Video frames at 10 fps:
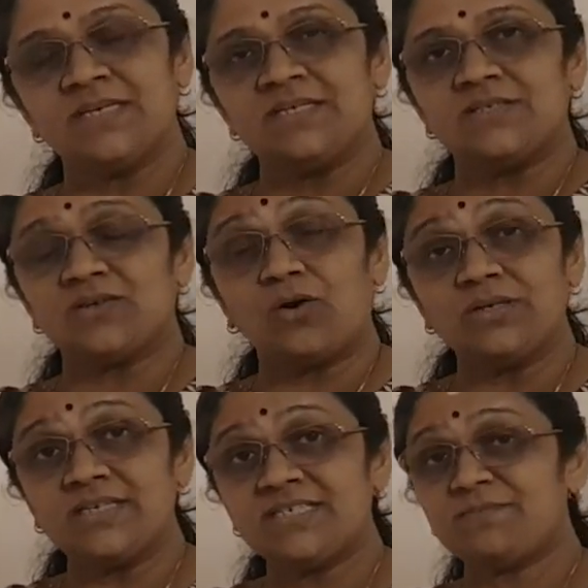
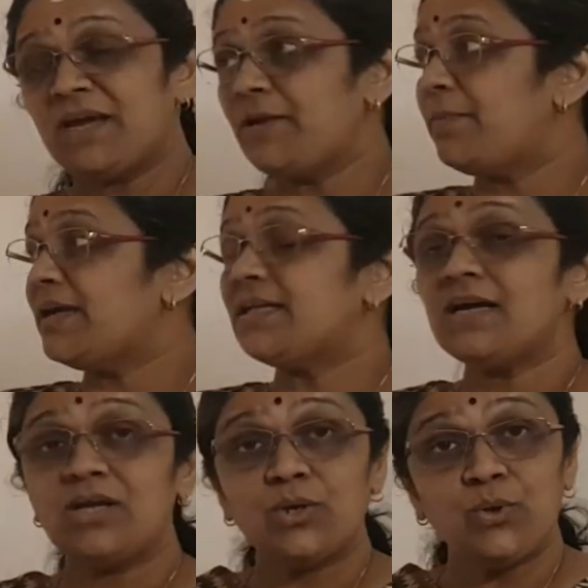Salt is made by
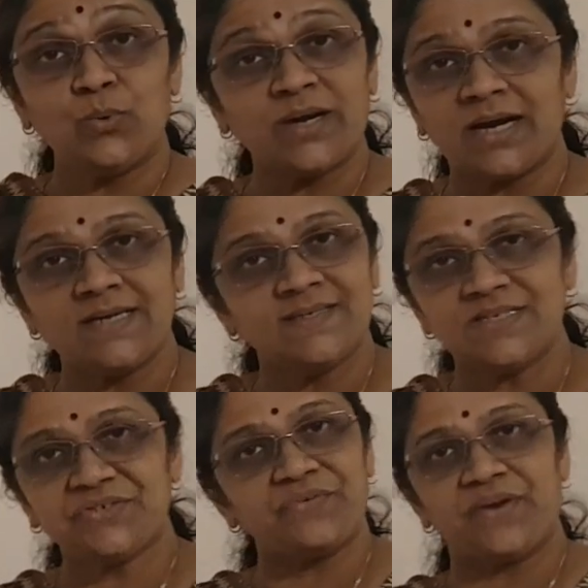the
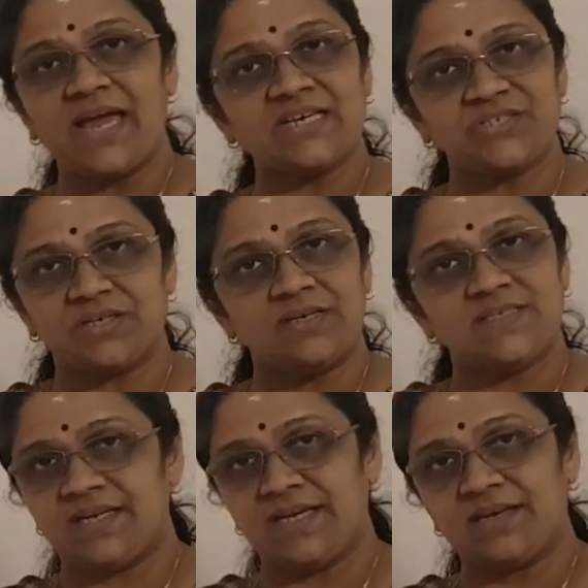neutralization reaction,
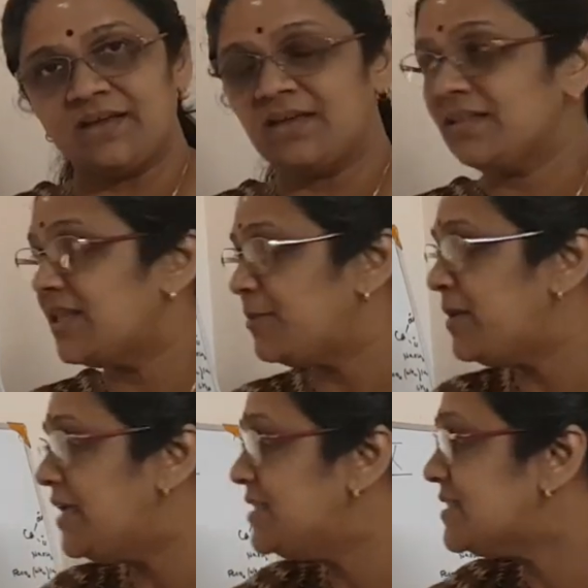isn't it? That
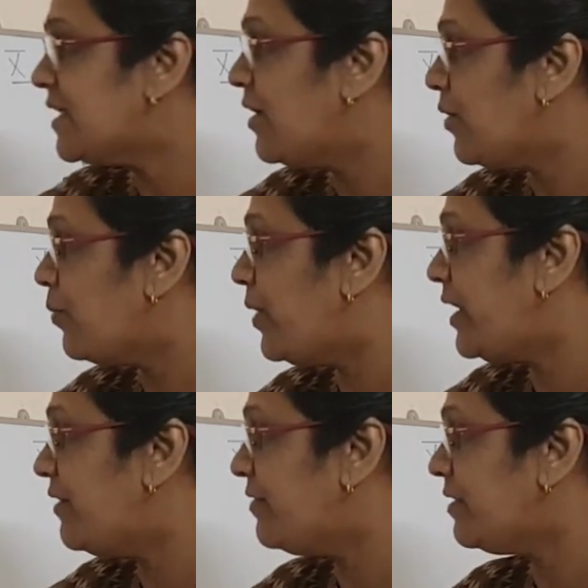means
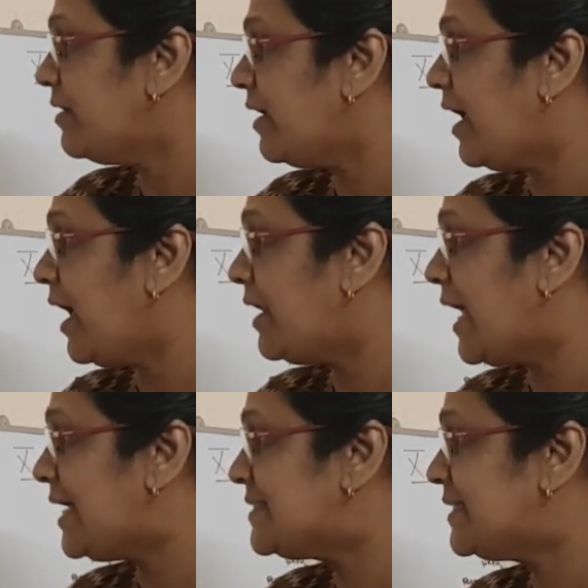whenever an
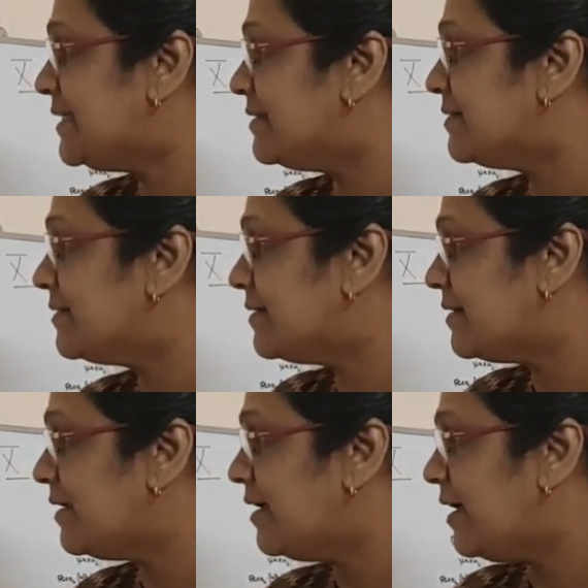acid
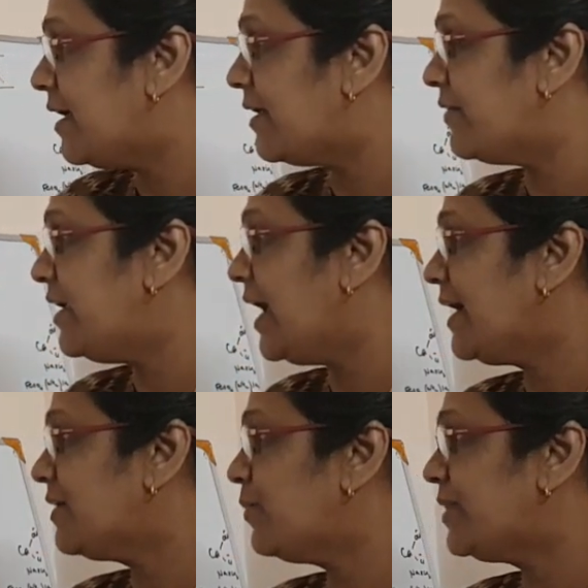
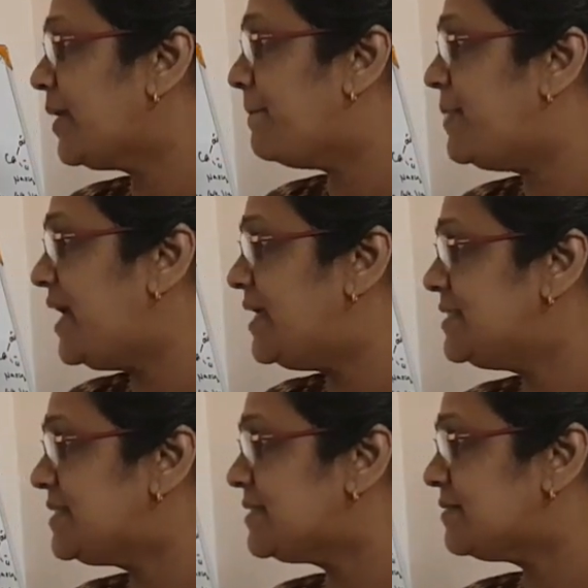react with a
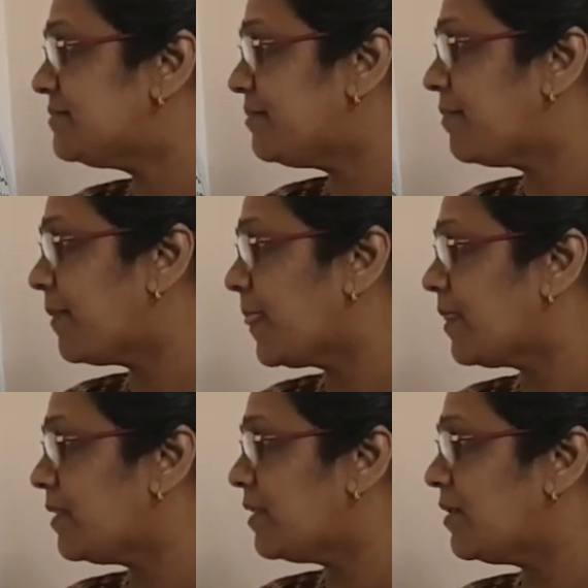base,
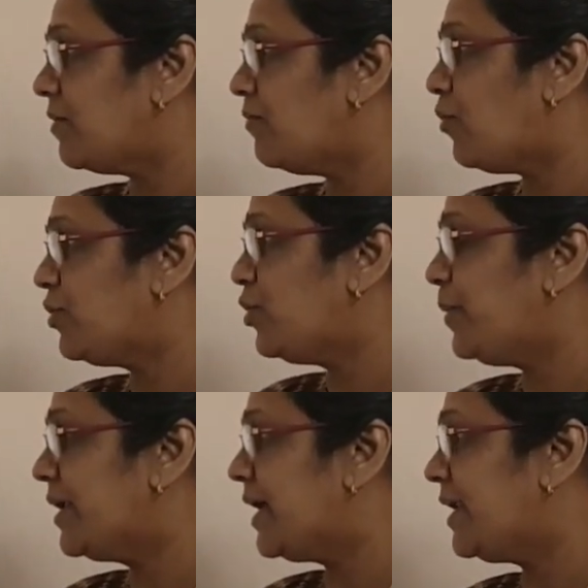what you
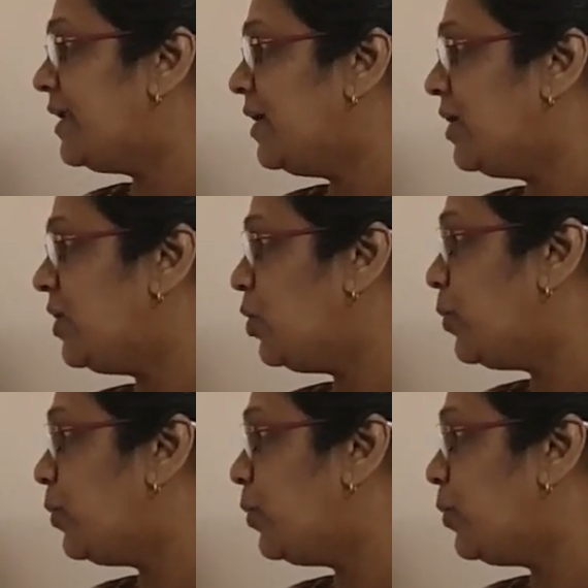will get?